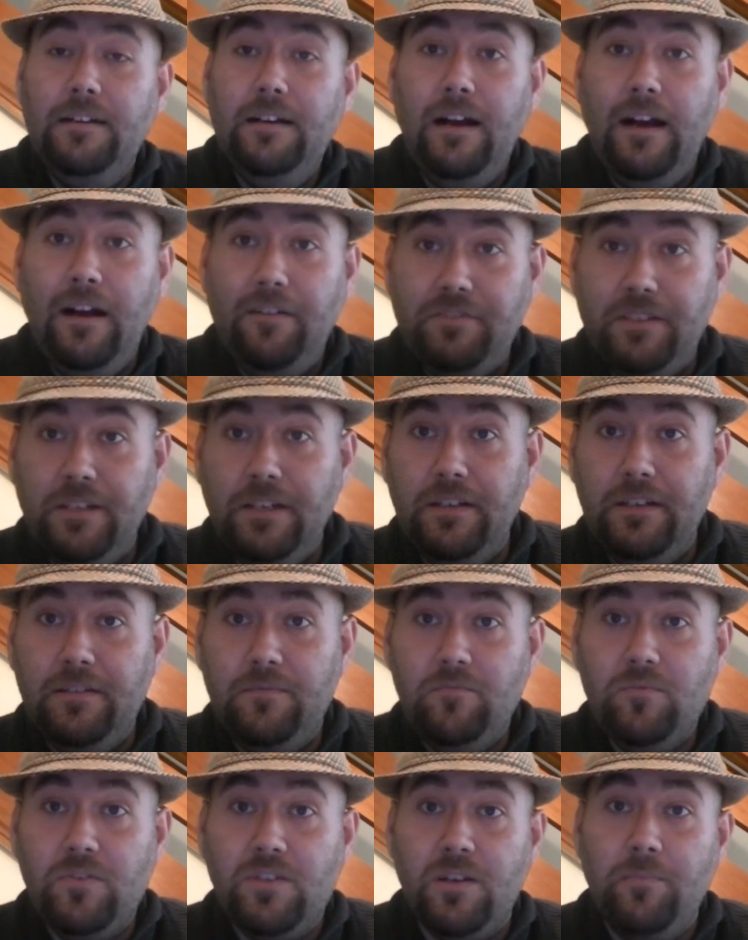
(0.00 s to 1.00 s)
After
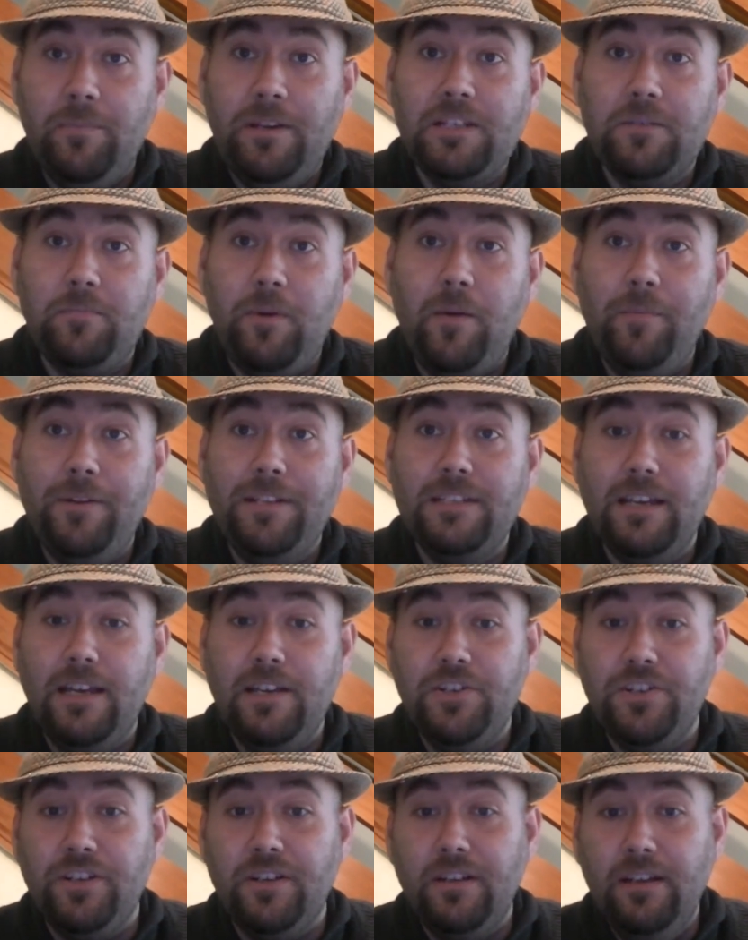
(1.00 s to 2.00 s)
some
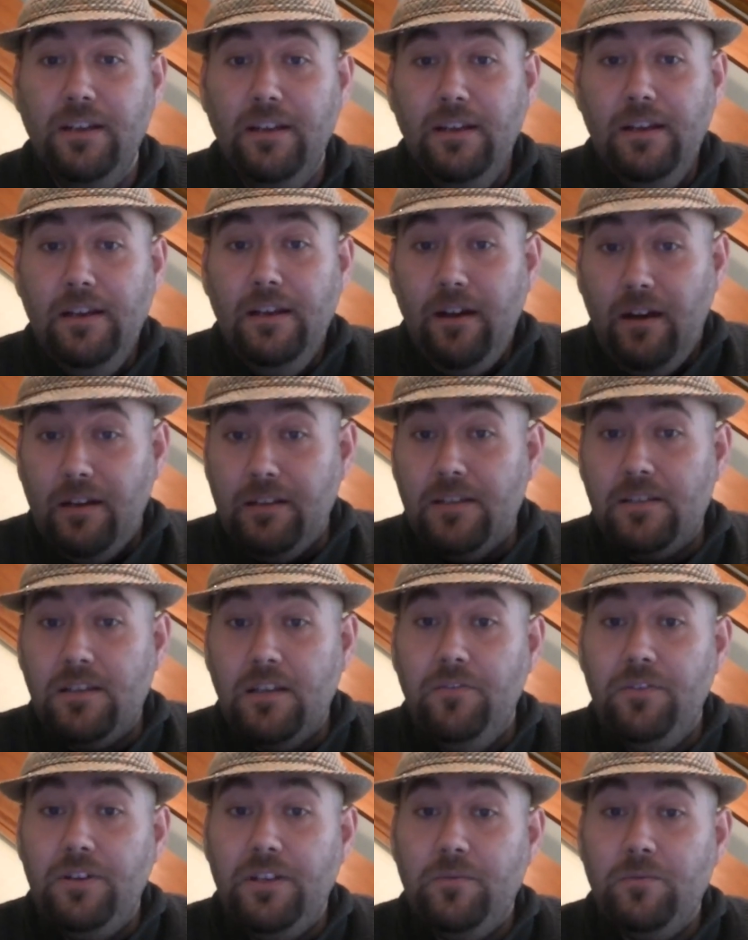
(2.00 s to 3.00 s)
experimentation, I
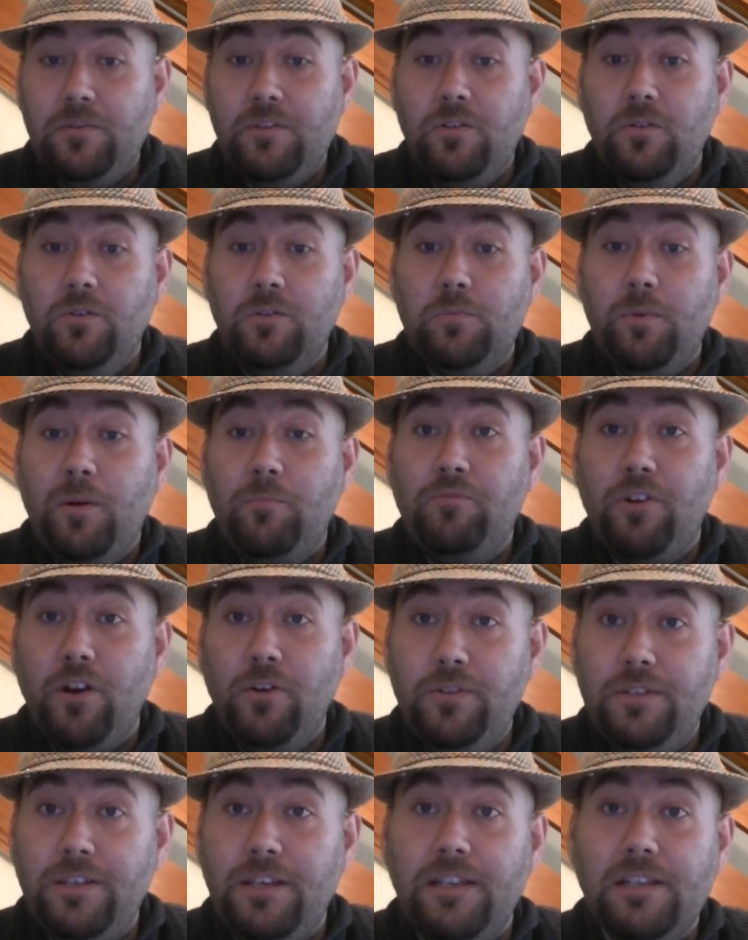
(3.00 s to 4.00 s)
discovered it was caused by
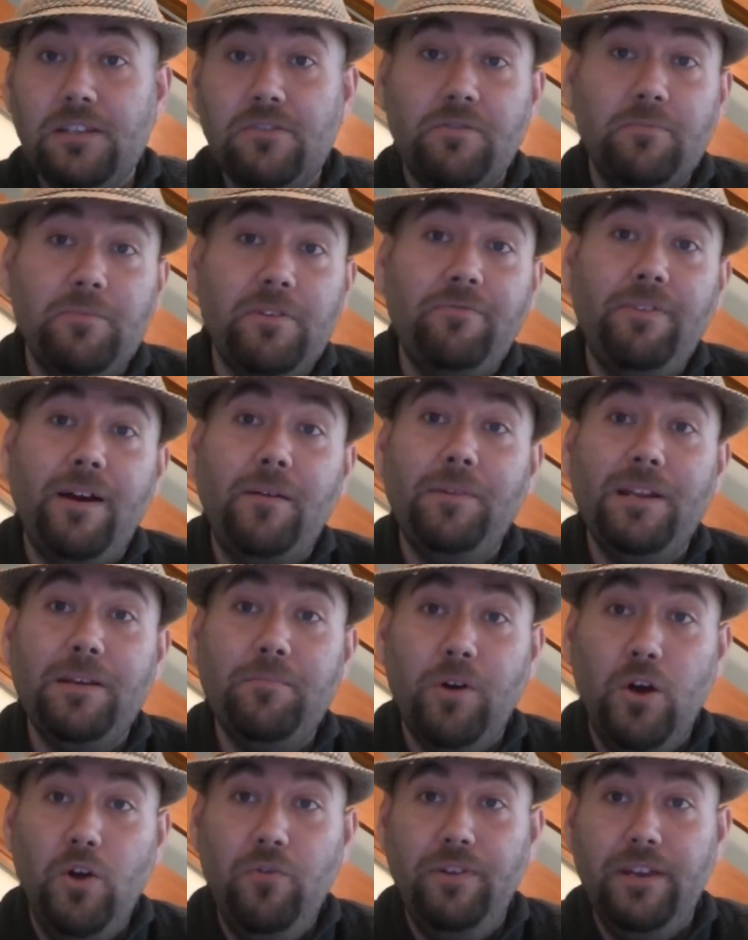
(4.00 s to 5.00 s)
proteins from the family
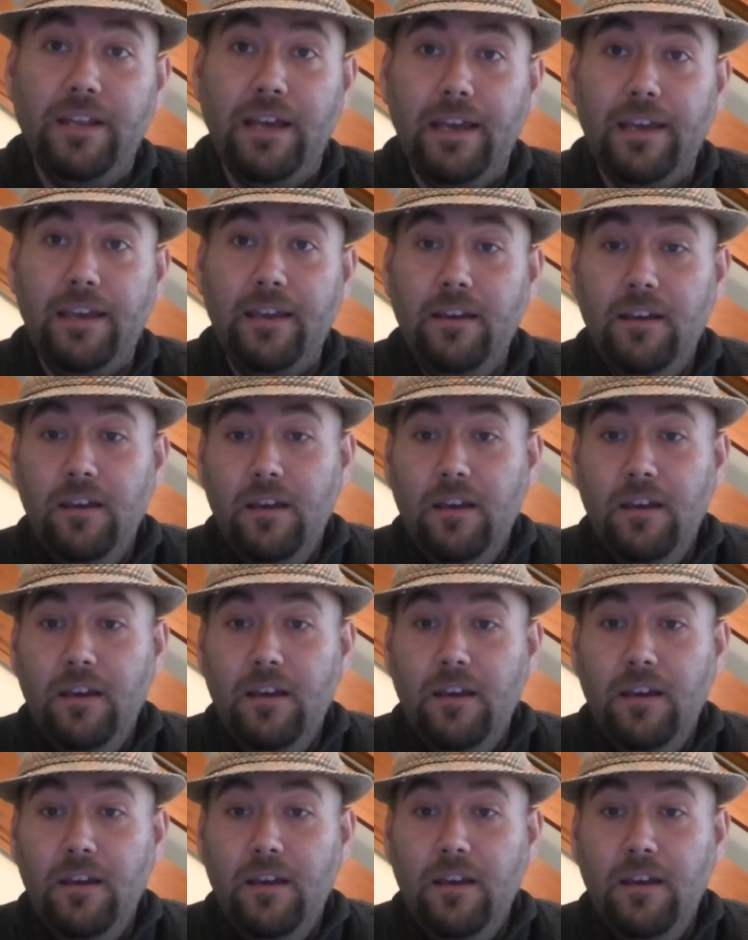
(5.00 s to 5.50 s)
bovidae,